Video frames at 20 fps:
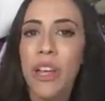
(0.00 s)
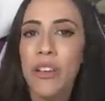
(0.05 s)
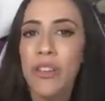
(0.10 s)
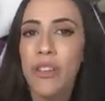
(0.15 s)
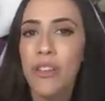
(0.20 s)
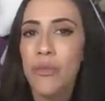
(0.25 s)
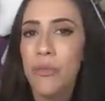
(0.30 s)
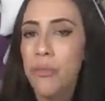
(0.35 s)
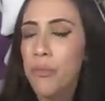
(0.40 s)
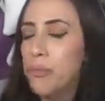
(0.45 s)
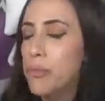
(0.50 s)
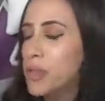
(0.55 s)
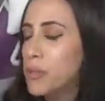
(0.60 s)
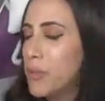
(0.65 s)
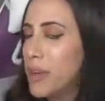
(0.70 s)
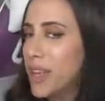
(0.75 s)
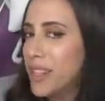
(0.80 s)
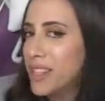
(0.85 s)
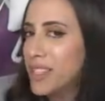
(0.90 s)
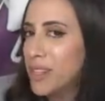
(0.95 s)
to
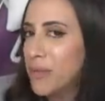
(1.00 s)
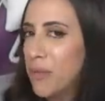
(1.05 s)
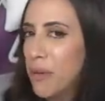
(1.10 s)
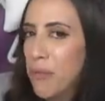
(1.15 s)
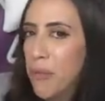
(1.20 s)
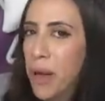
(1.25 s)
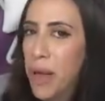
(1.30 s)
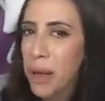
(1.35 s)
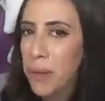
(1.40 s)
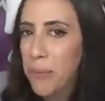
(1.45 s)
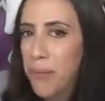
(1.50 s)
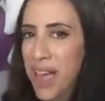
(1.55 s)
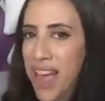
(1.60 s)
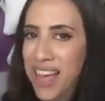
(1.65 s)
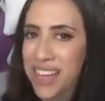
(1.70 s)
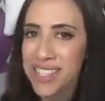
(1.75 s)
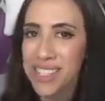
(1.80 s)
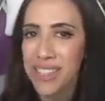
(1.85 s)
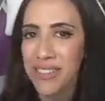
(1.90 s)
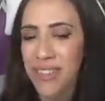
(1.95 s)
spend some of my
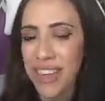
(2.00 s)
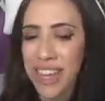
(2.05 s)
passive